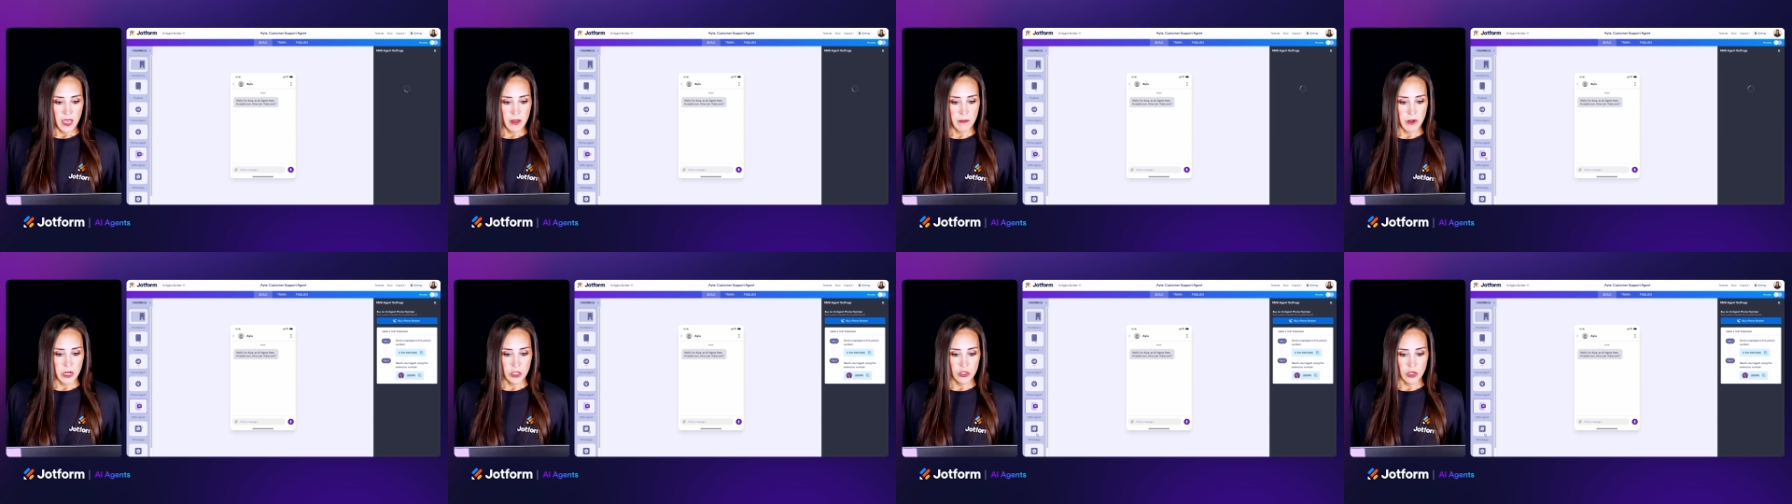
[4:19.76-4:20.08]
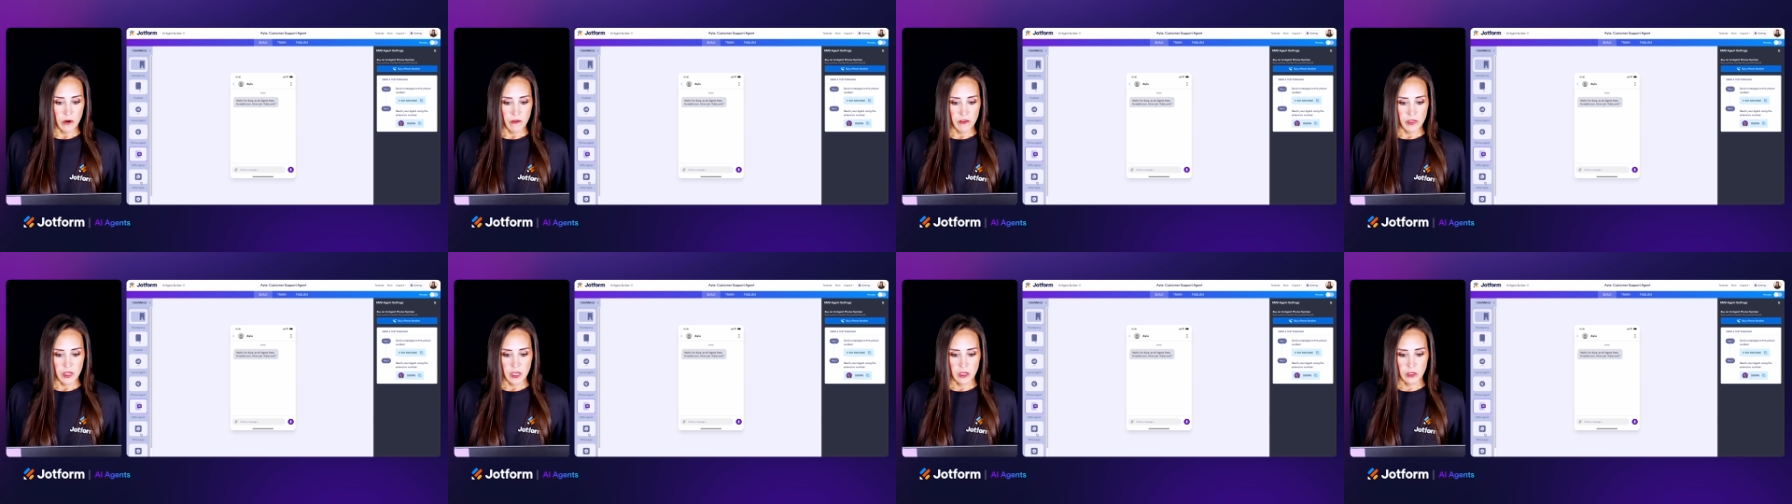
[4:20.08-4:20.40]
and make
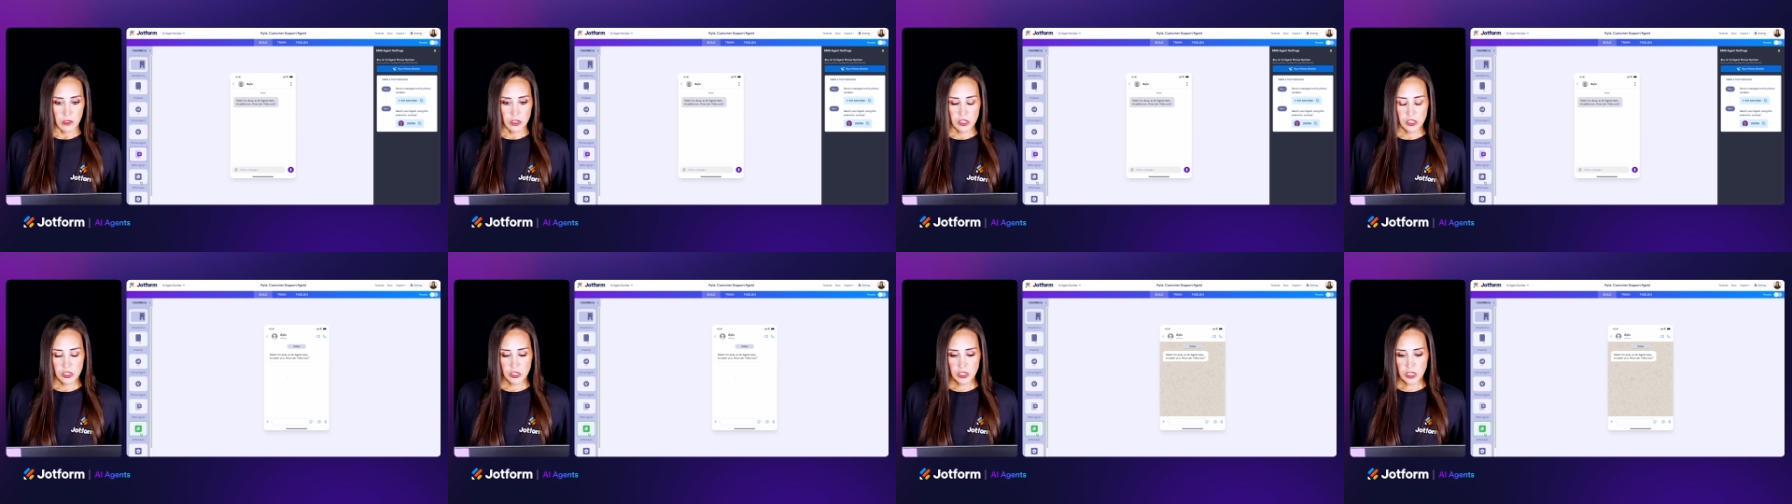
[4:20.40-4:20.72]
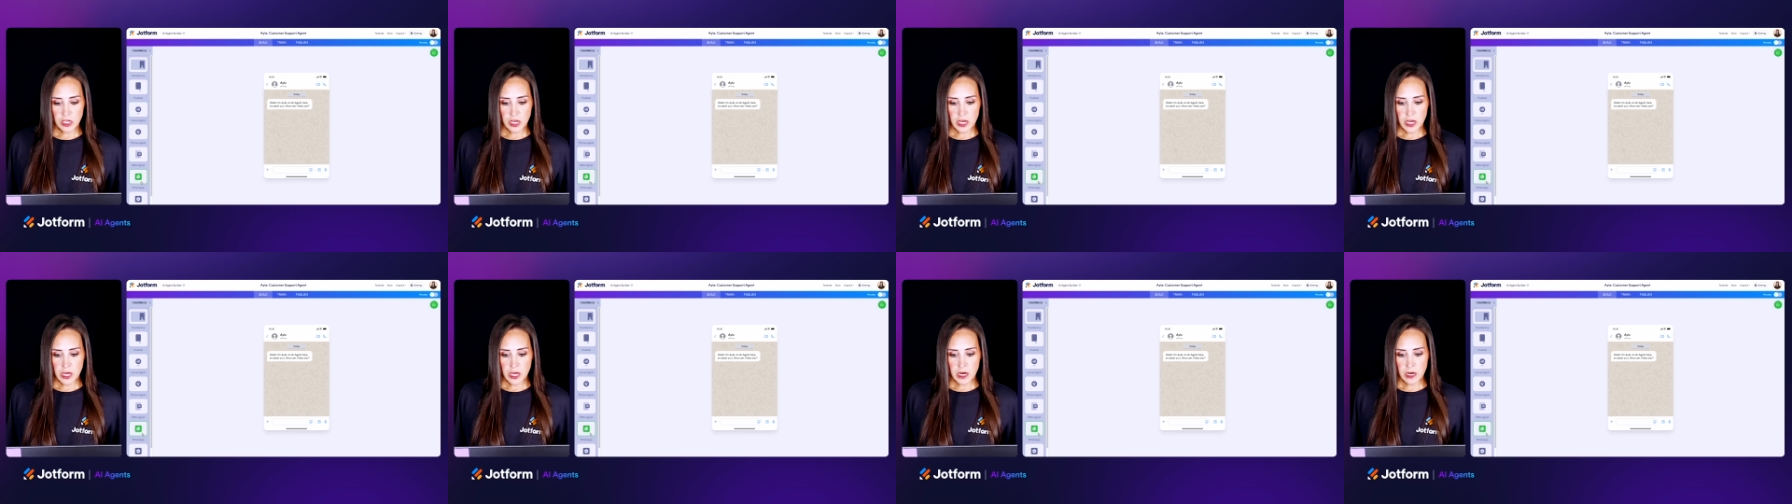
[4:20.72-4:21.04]
sure everything looks
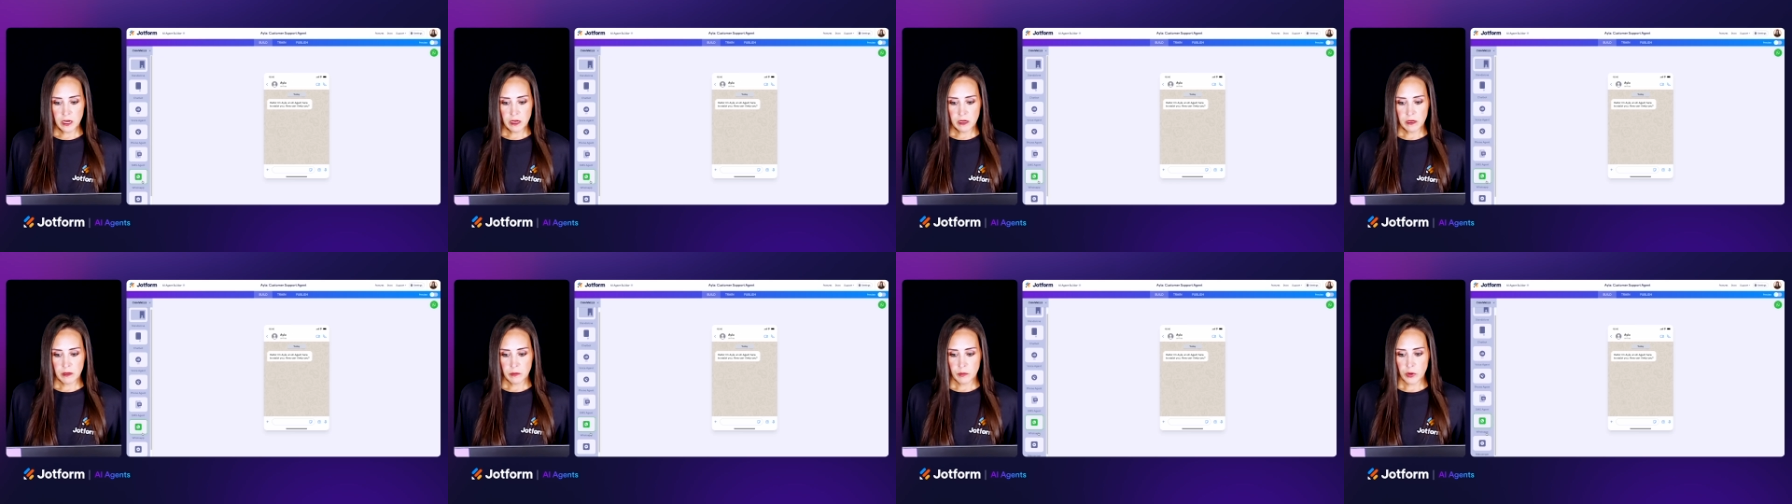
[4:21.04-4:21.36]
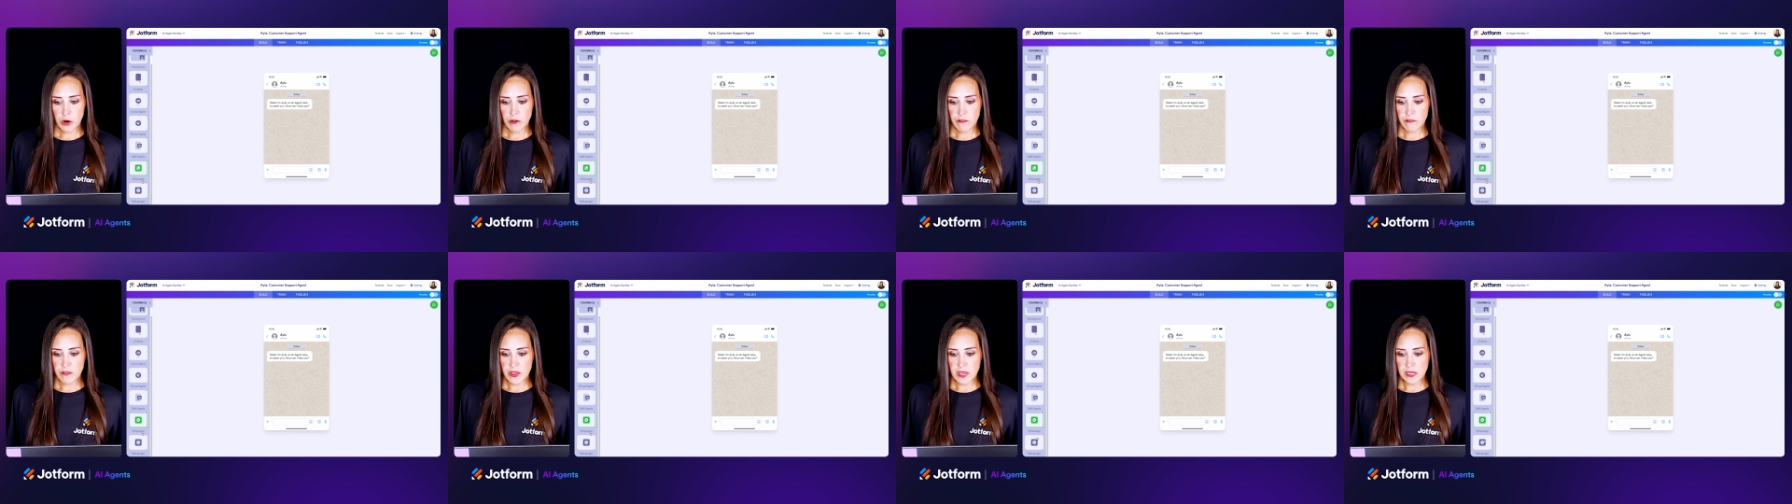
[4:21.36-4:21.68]
good,
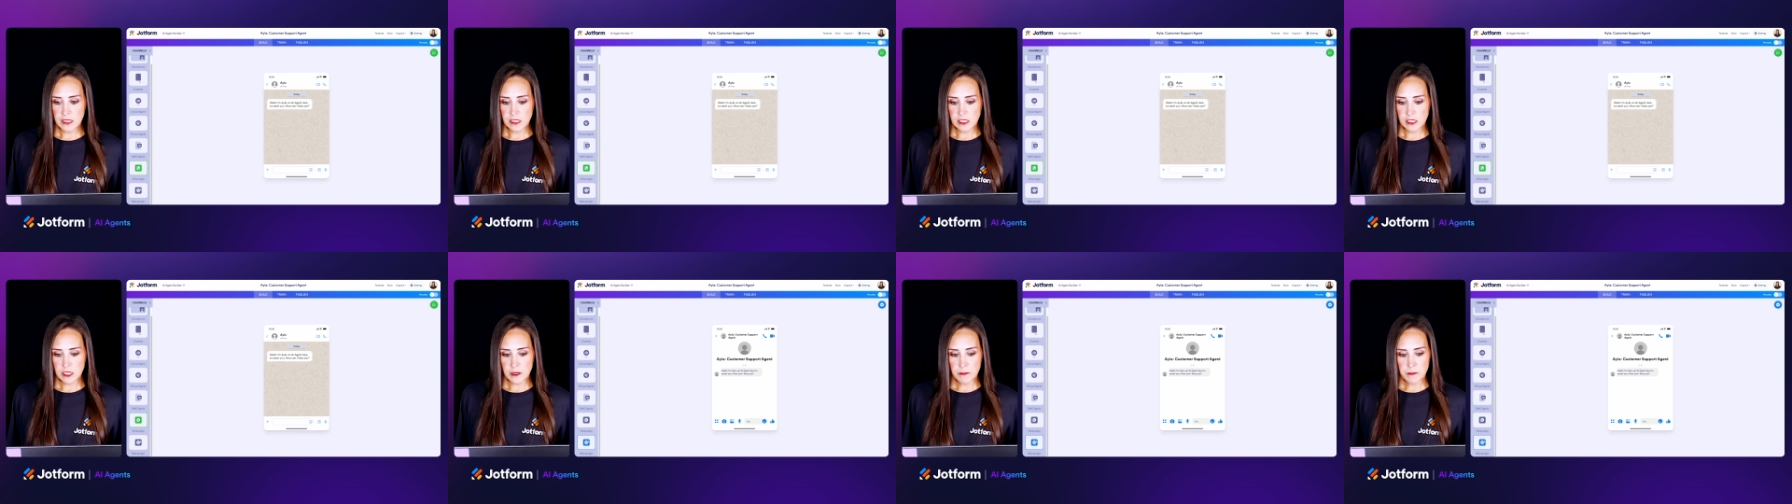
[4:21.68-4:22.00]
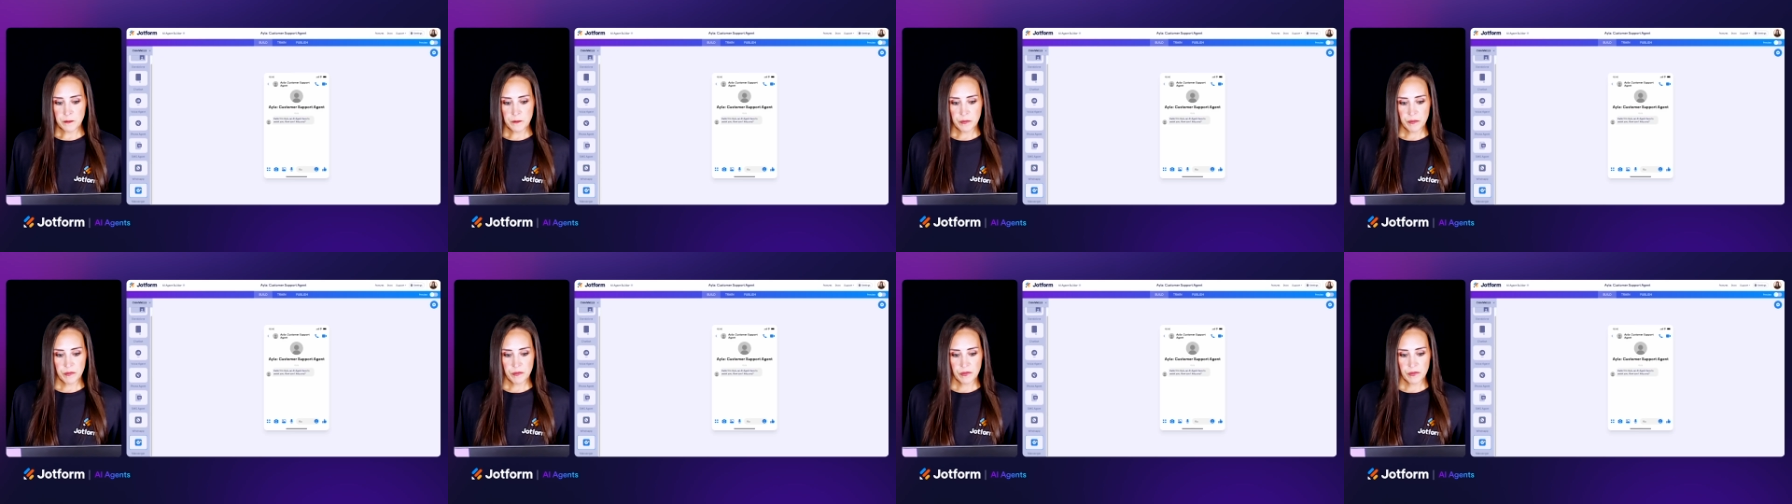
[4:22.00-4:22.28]
perfect.